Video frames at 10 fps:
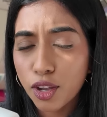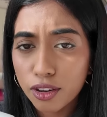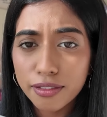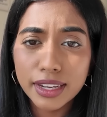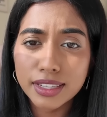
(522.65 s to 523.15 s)
is
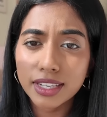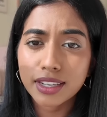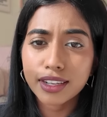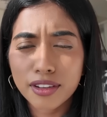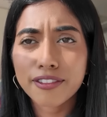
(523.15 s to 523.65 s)
all
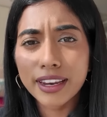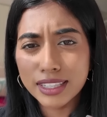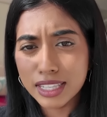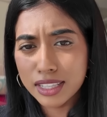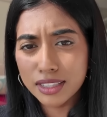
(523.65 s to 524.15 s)
Fenty.
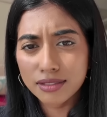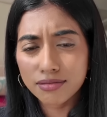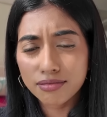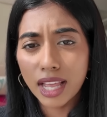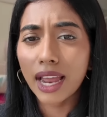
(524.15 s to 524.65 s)
Fenty,
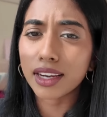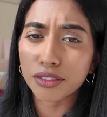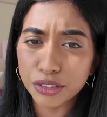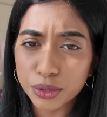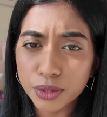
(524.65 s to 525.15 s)
I
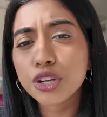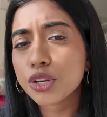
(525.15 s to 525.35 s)
love you.